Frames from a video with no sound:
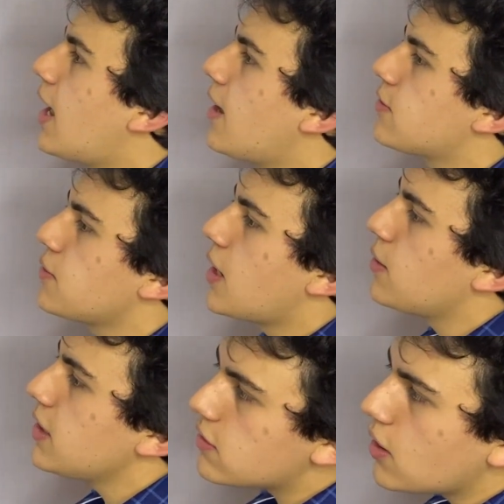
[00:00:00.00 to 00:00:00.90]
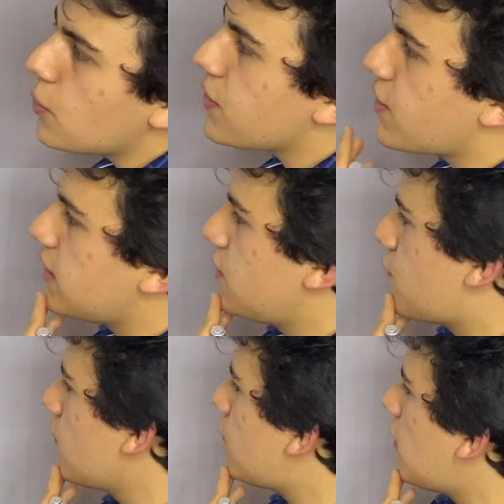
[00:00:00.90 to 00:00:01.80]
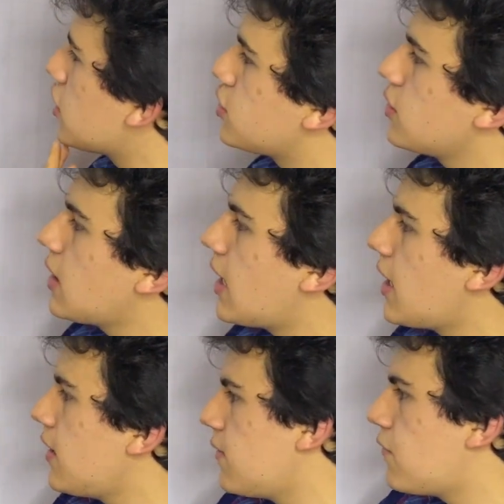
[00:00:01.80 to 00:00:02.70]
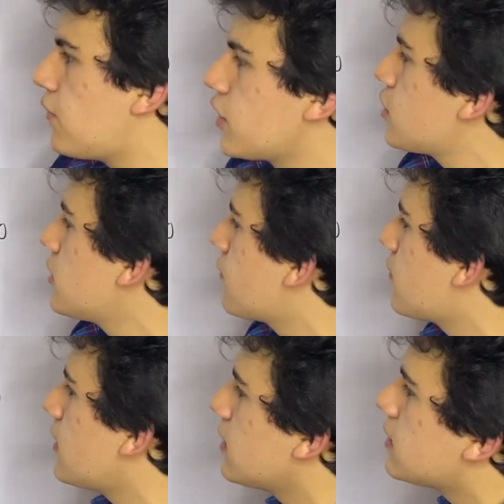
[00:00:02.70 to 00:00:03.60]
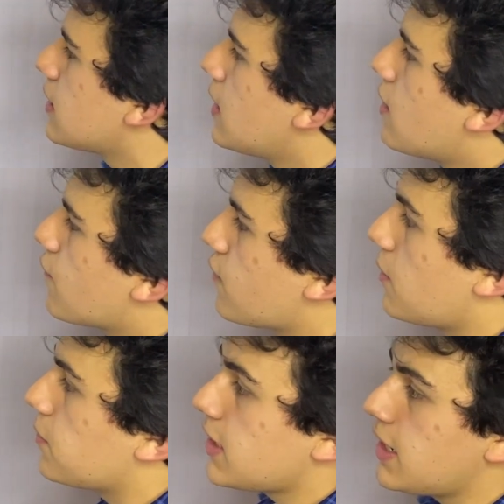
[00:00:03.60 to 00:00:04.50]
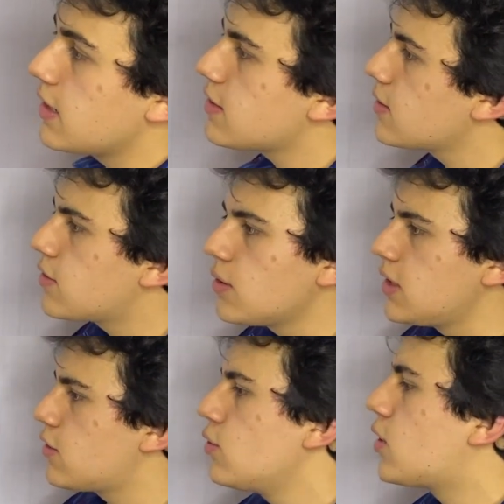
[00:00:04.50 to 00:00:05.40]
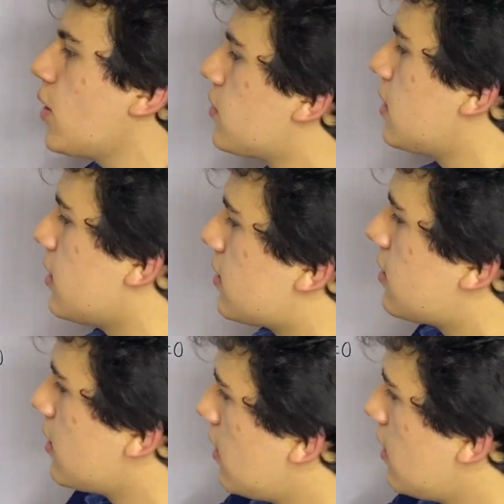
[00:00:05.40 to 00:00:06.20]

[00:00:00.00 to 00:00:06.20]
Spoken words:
So now let's go with a different function, a function different from sine x. So let's do cosine x.